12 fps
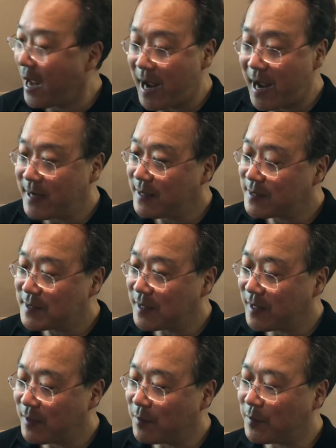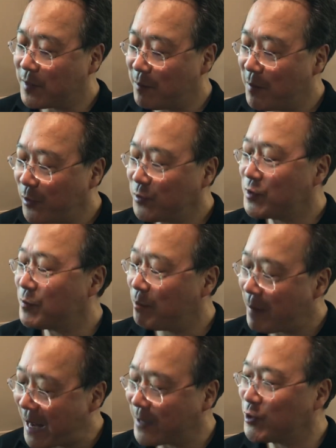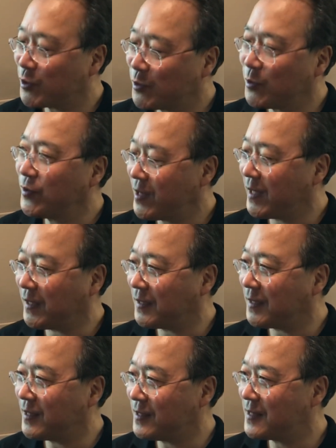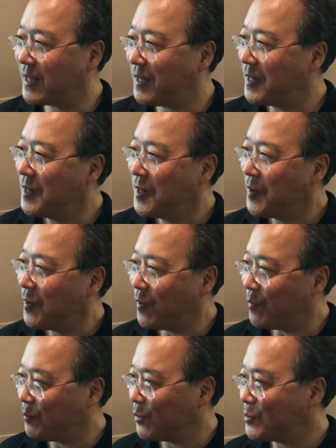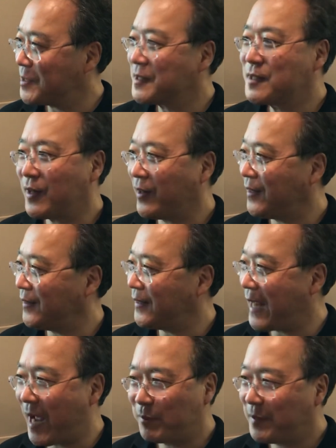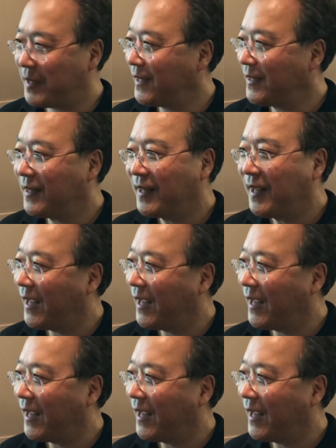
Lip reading: And it's the most magical thing is that music started happening,